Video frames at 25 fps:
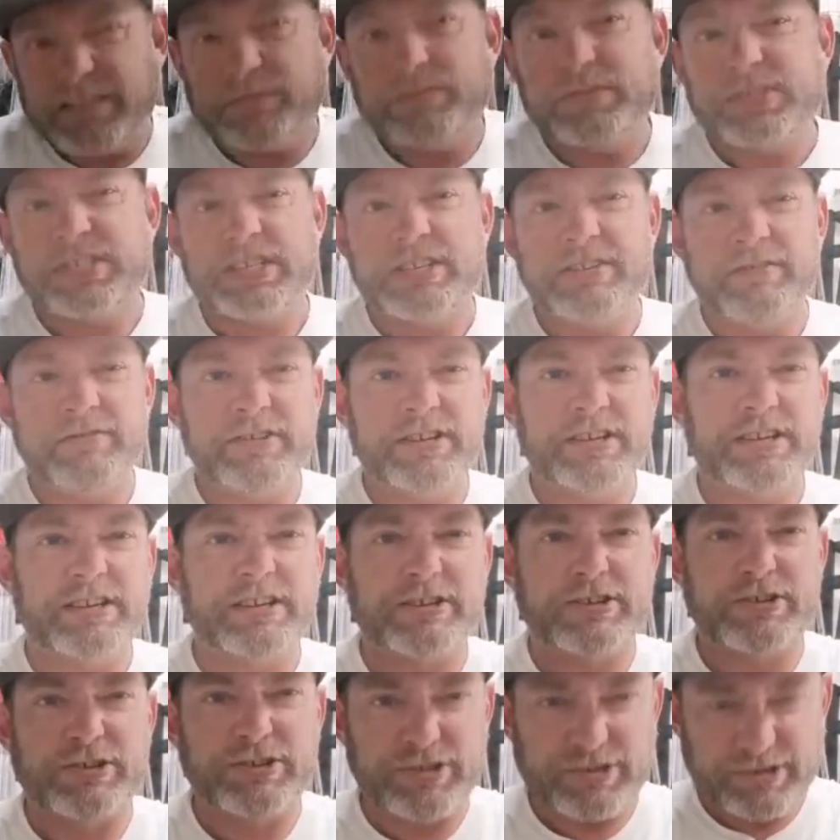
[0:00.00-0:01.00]
giving it a
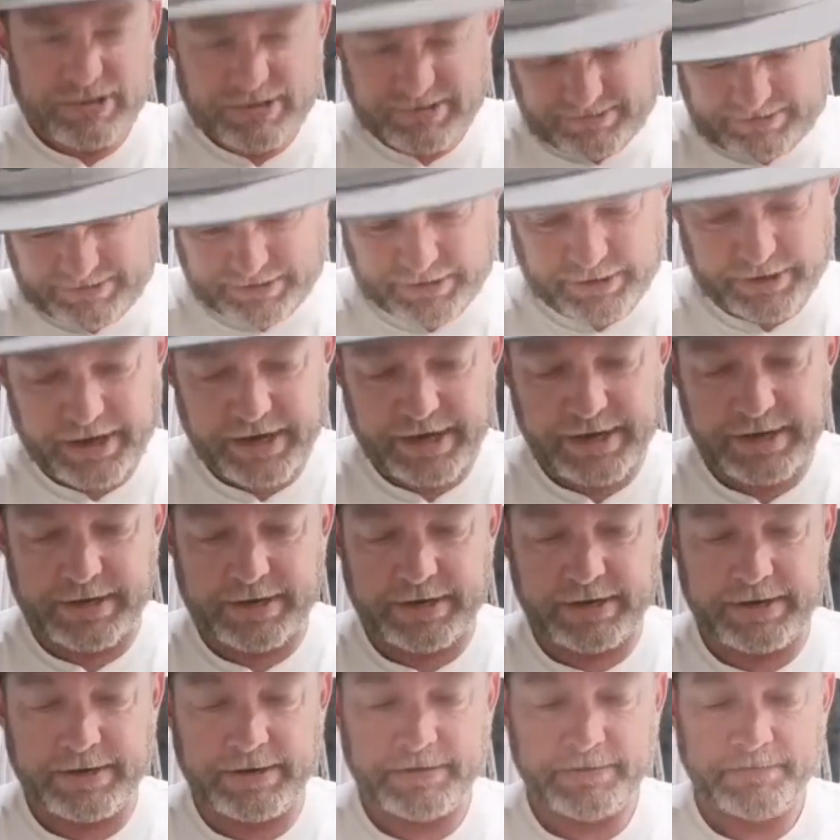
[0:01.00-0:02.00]
good old crank
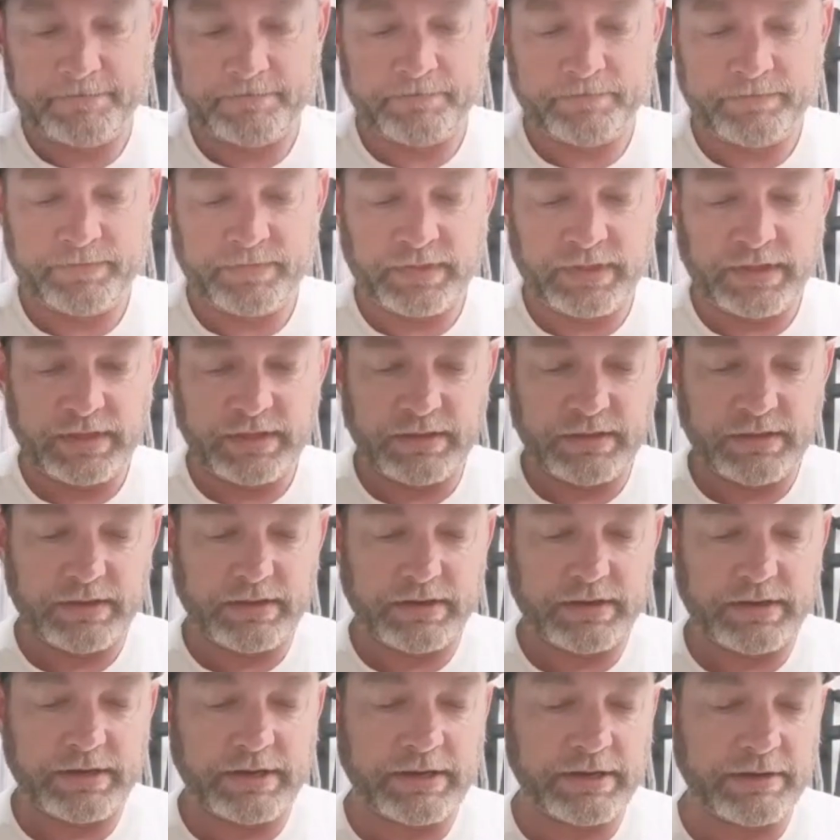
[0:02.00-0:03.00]

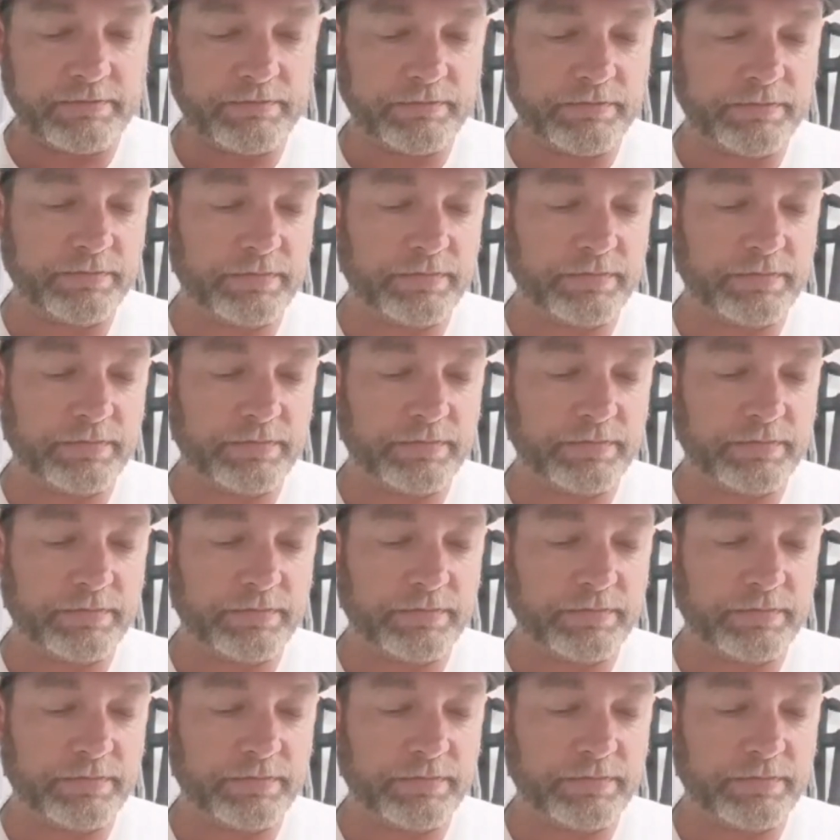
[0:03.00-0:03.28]
that